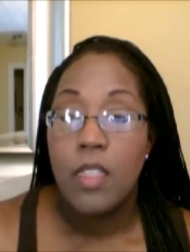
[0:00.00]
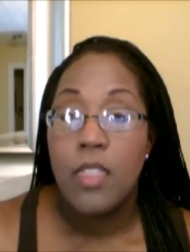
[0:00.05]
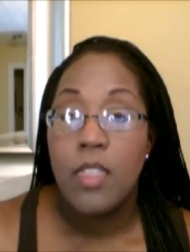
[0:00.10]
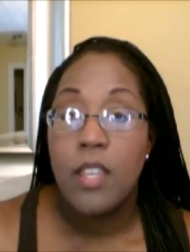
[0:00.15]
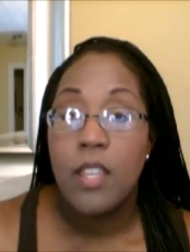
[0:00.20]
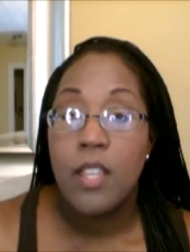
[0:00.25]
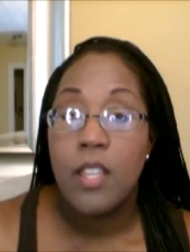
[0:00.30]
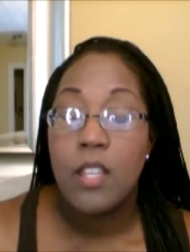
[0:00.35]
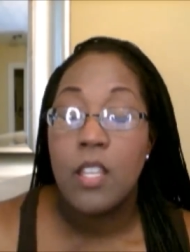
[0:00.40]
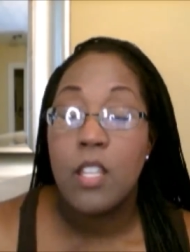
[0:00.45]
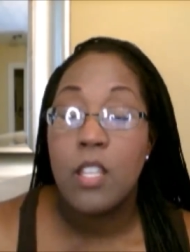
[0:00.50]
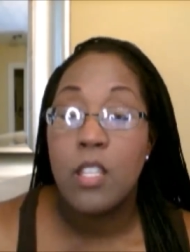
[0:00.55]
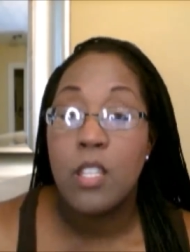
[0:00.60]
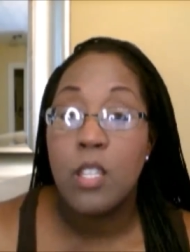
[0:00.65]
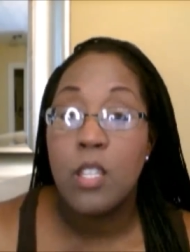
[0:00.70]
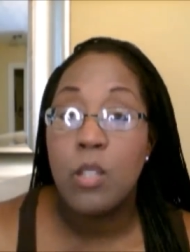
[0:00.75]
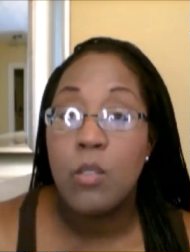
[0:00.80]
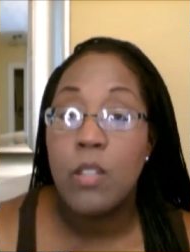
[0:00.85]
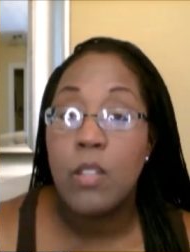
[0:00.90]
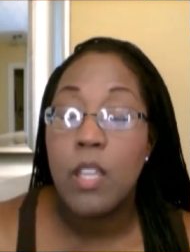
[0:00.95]
then
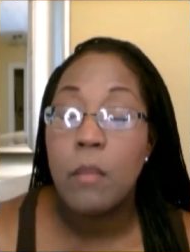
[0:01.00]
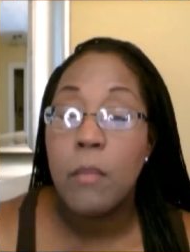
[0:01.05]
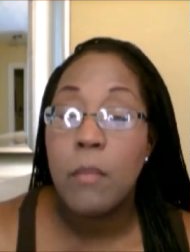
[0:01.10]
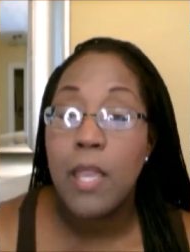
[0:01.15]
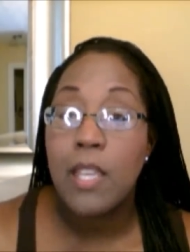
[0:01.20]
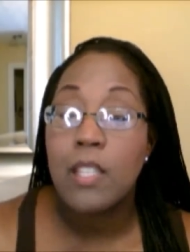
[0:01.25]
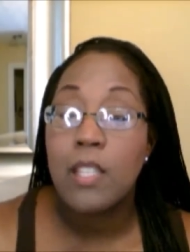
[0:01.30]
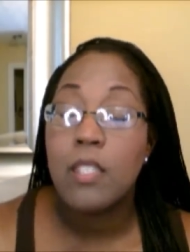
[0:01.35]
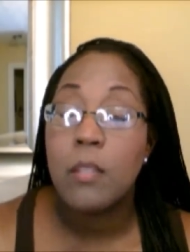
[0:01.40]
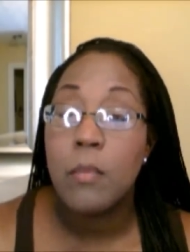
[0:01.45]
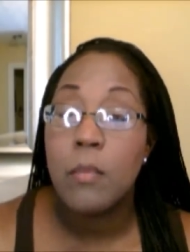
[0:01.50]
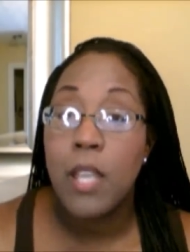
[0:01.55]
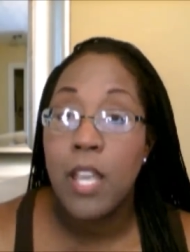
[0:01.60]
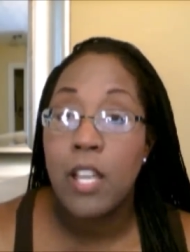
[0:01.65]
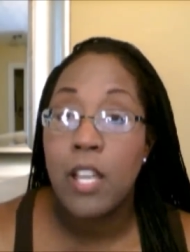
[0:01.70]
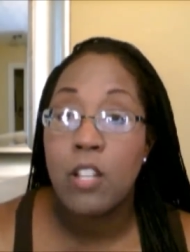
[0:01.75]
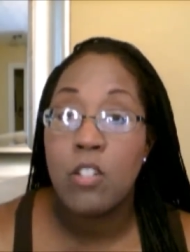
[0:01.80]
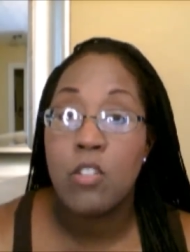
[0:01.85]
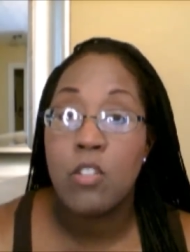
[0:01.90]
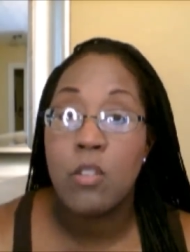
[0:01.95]
you can make some
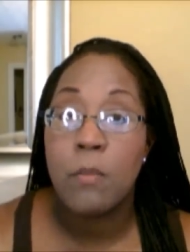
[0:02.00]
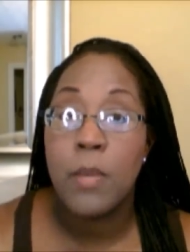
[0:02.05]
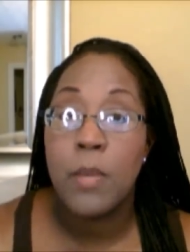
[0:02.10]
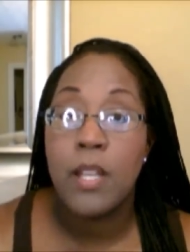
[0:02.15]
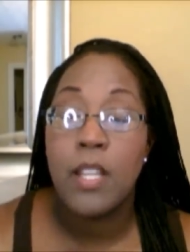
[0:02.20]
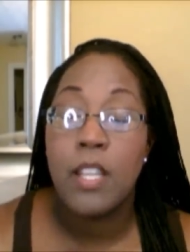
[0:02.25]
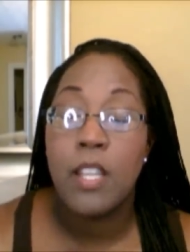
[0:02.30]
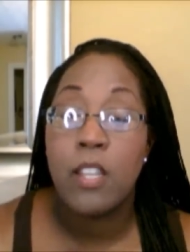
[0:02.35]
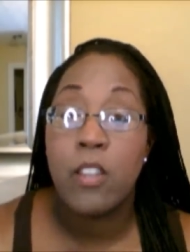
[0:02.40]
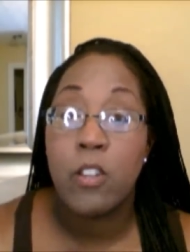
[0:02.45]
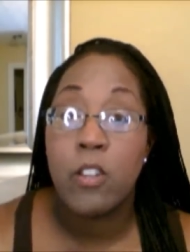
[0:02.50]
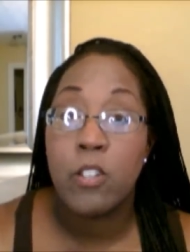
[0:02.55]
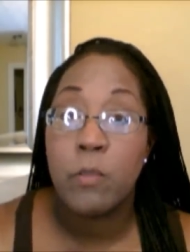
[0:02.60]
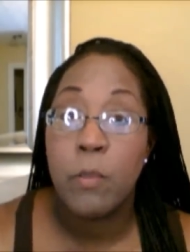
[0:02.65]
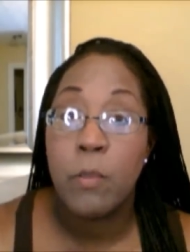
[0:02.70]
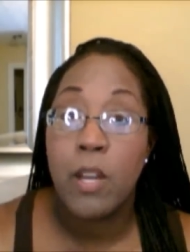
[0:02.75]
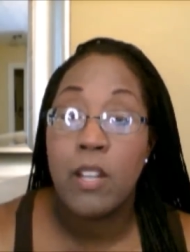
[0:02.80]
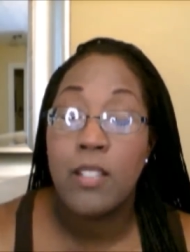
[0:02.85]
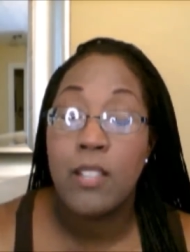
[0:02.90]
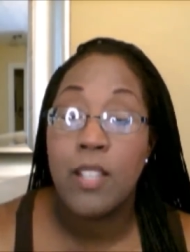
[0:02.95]
extra money in your
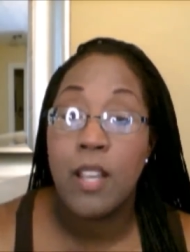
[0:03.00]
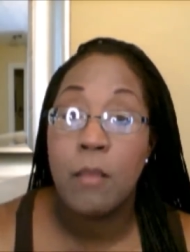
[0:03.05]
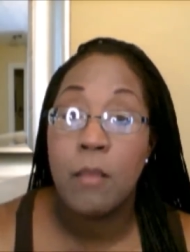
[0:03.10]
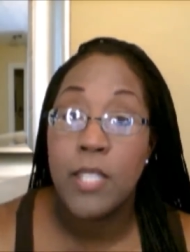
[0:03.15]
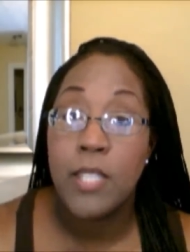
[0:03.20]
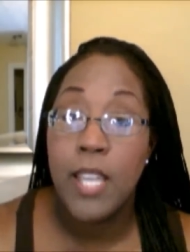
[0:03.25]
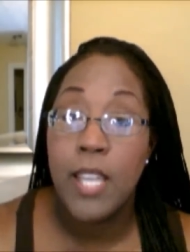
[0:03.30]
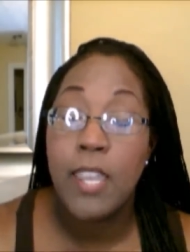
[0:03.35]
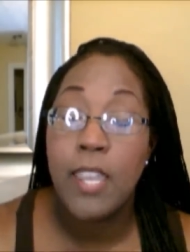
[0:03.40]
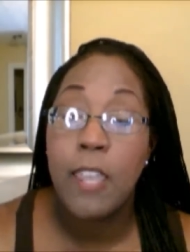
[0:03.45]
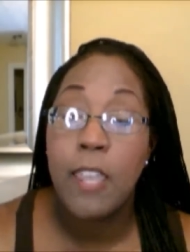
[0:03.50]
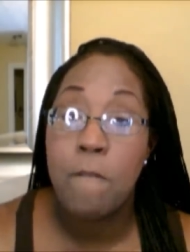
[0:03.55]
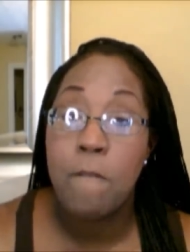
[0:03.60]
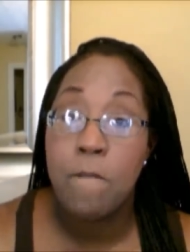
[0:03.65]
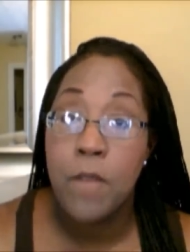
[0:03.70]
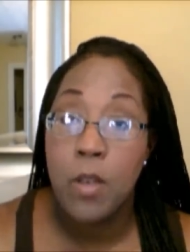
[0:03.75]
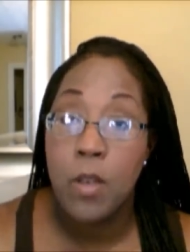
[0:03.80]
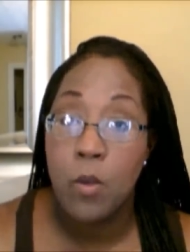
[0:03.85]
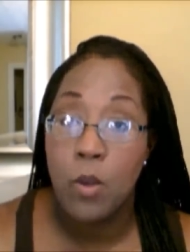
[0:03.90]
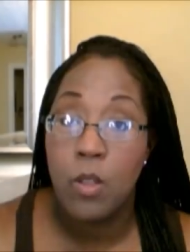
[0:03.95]
spare time taking
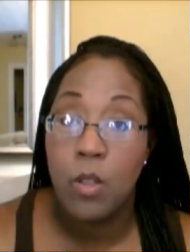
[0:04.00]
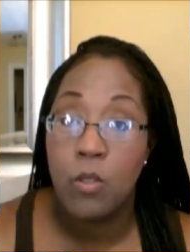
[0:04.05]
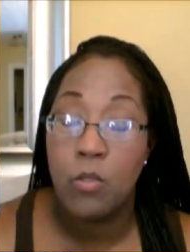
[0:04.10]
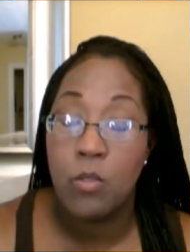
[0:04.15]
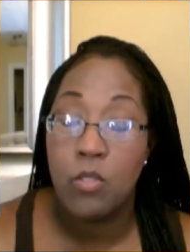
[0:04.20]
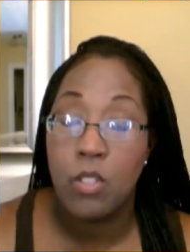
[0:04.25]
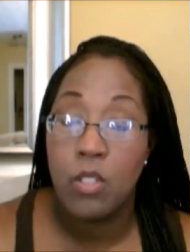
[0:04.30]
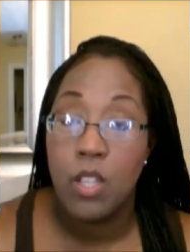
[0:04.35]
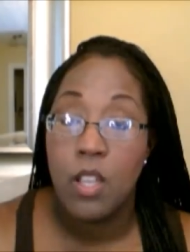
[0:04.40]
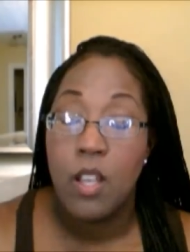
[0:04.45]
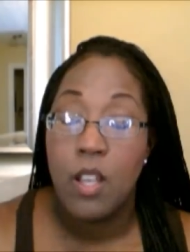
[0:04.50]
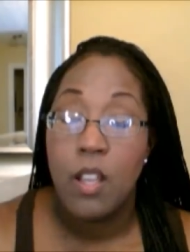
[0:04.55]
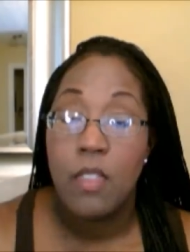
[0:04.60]
photos.